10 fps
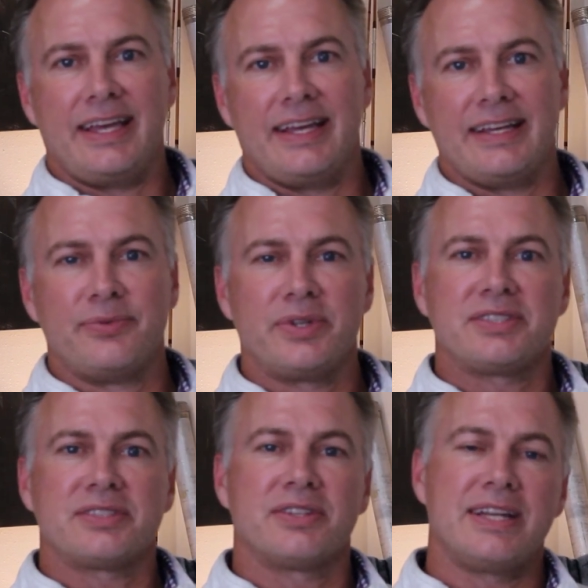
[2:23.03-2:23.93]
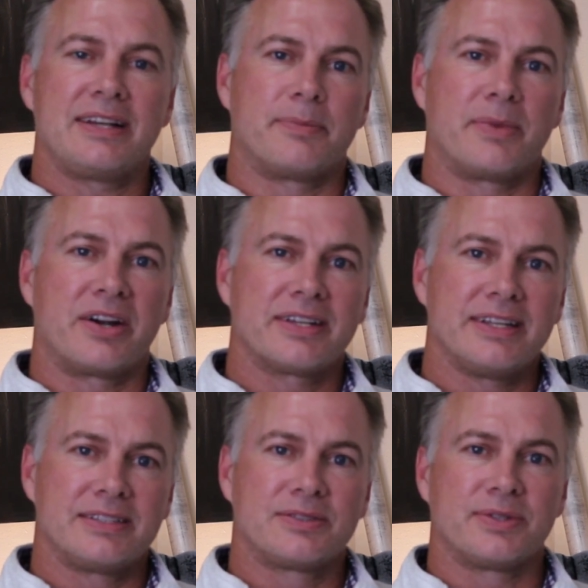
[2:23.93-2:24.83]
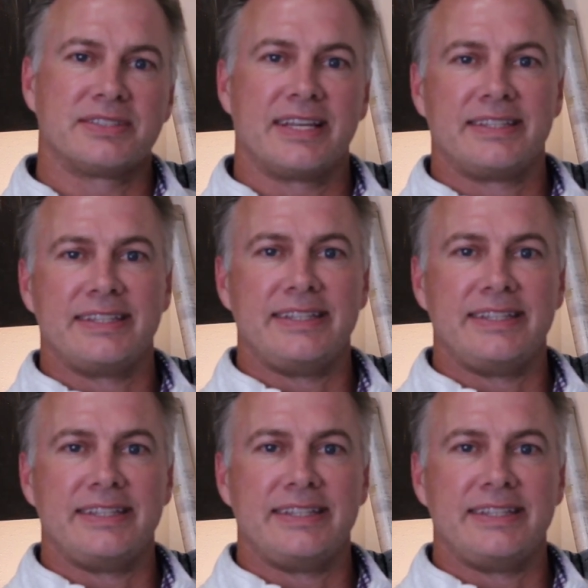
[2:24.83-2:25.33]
and really slowed down our market towards the end of the